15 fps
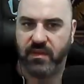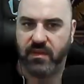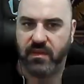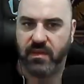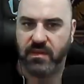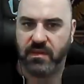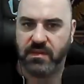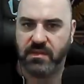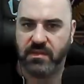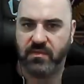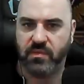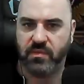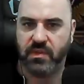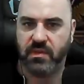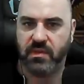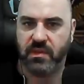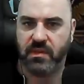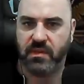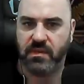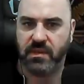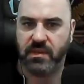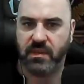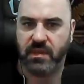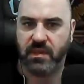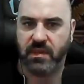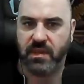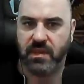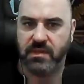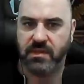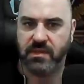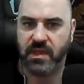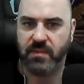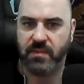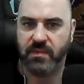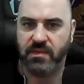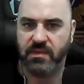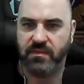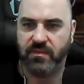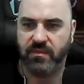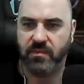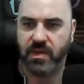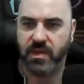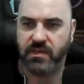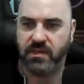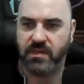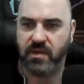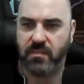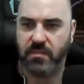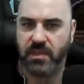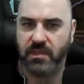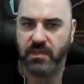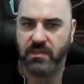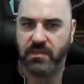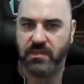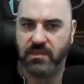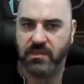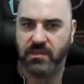us with dealing less damage from us and our minions.